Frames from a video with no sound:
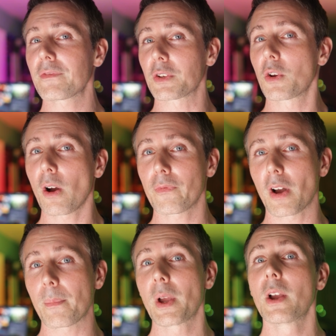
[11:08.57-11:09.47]
have to cough
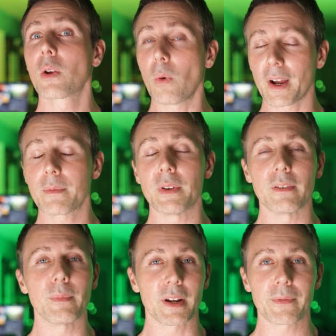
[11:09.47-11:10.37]
up quite a bit
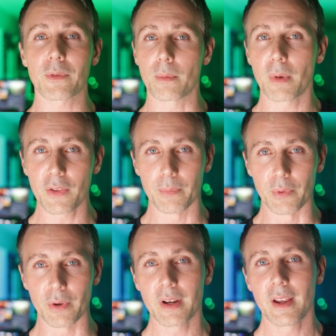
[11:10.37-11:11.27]
of money for a
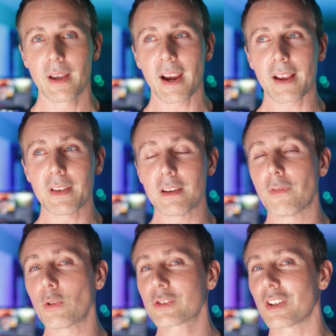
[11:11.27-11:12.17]
motherboard. And then
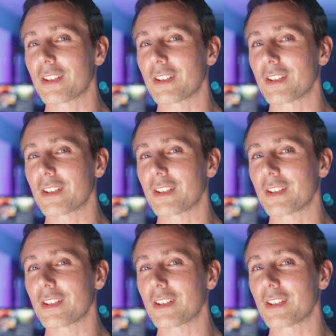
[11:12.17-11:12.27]
you've also